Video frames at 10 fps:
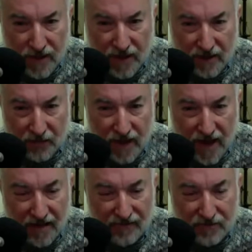it would
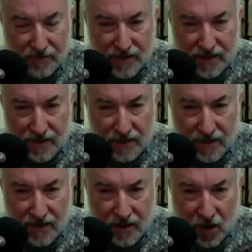have to be
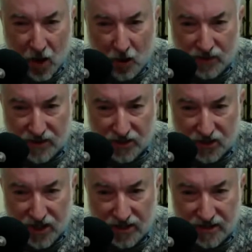always
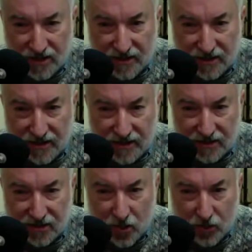adjusting its
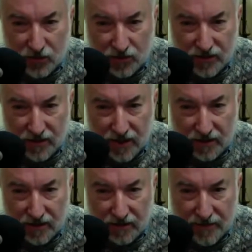nose a
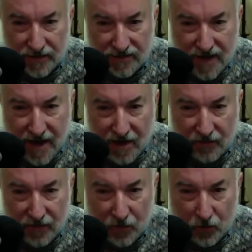little bit
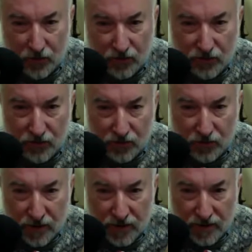down in order to
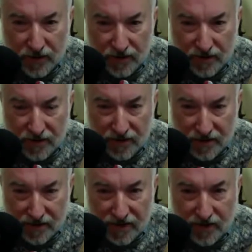
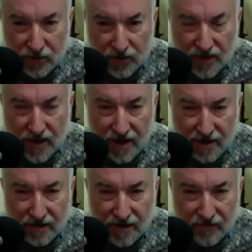continue at a
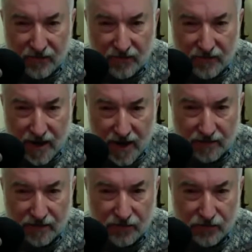level
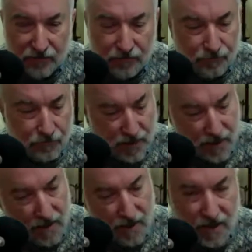altitude.
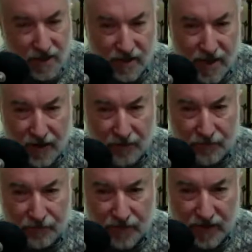Now,
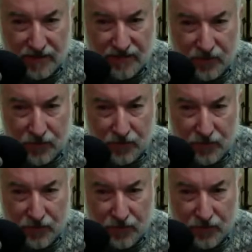if you